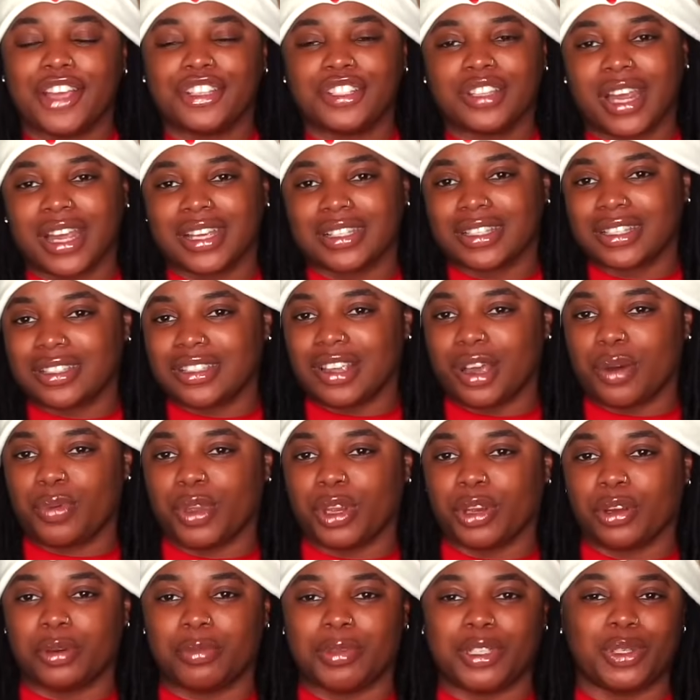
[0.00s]
as you guys can tell, we
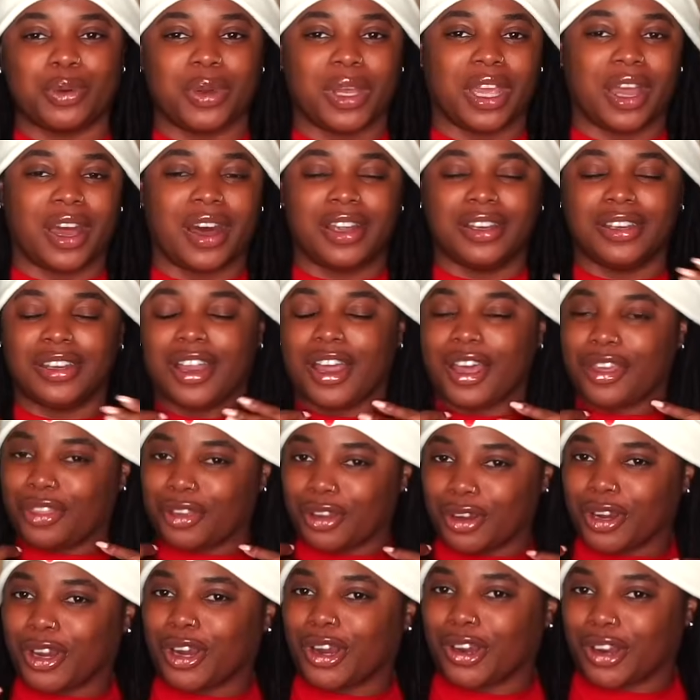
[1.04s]
are going to be doing
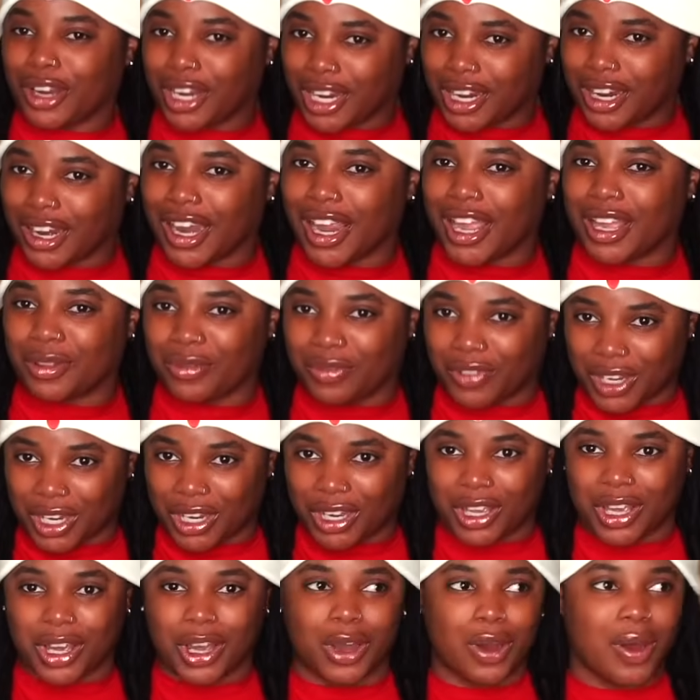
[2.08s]
another KRIK
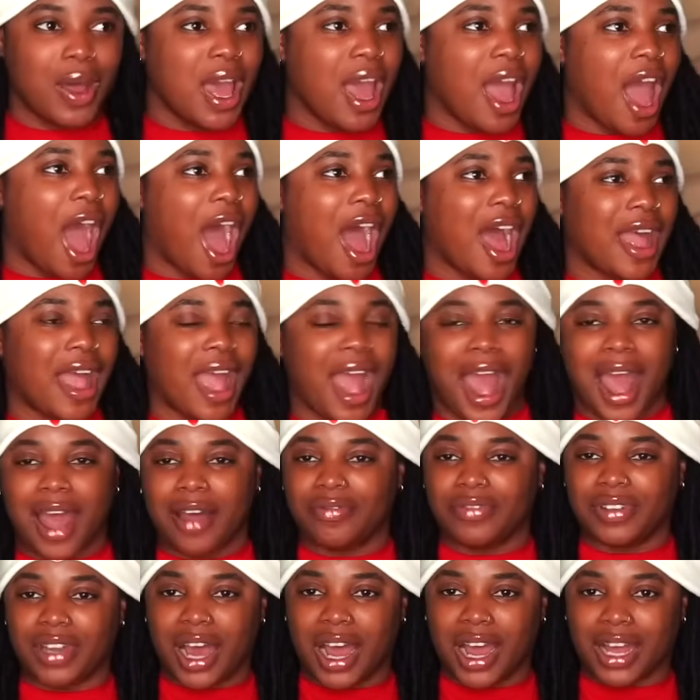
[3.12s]
video. I
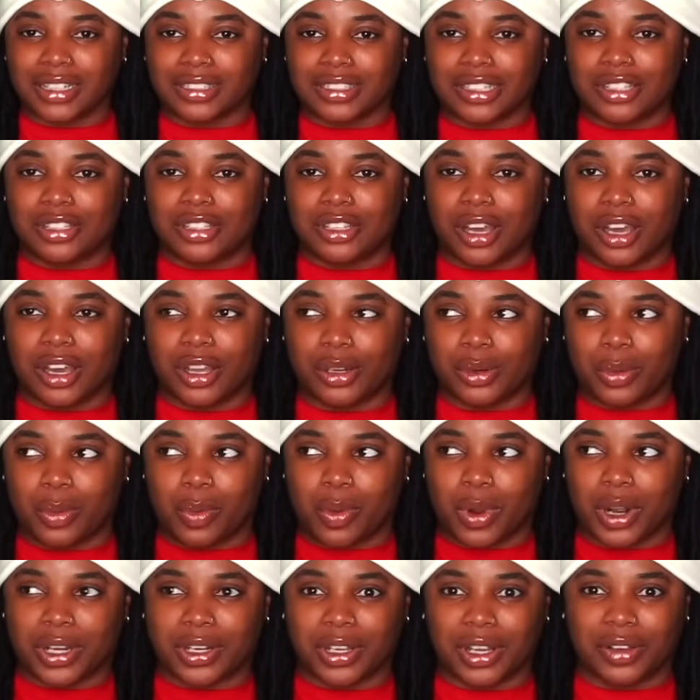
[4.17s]
have not done
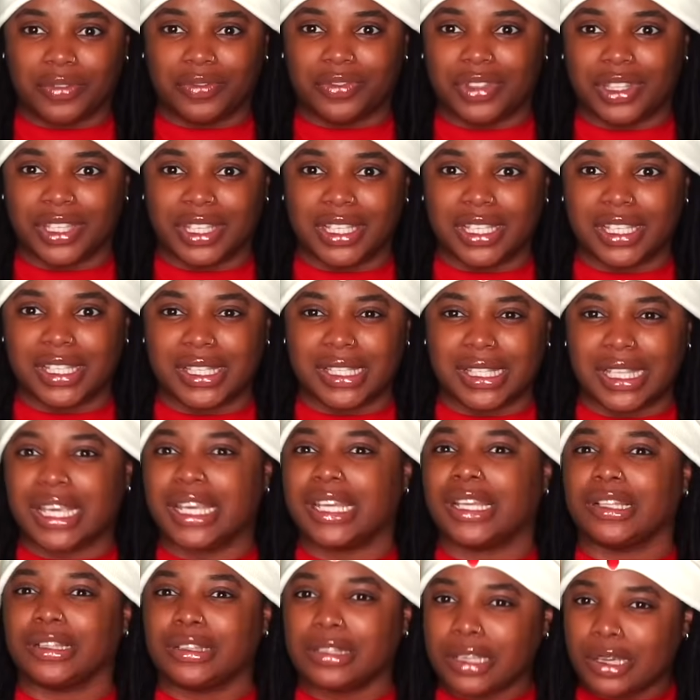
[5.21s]
one of these
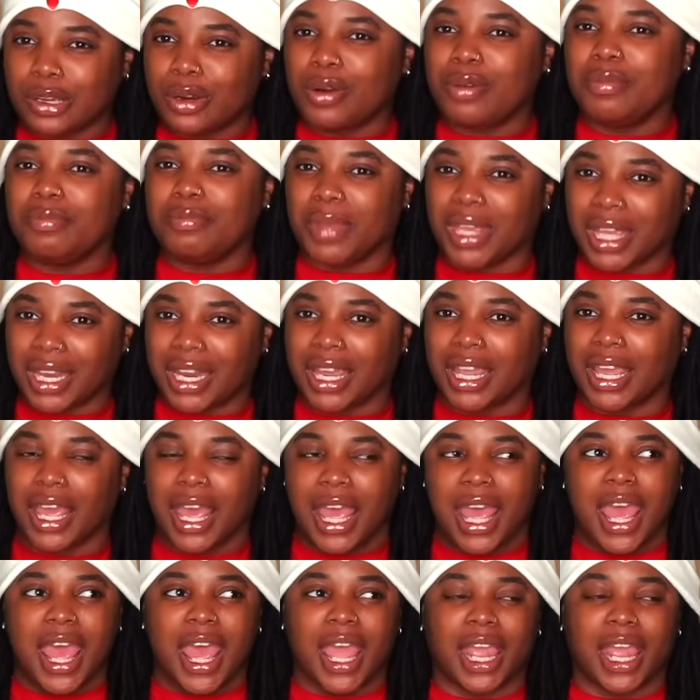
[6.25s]
in a little minute.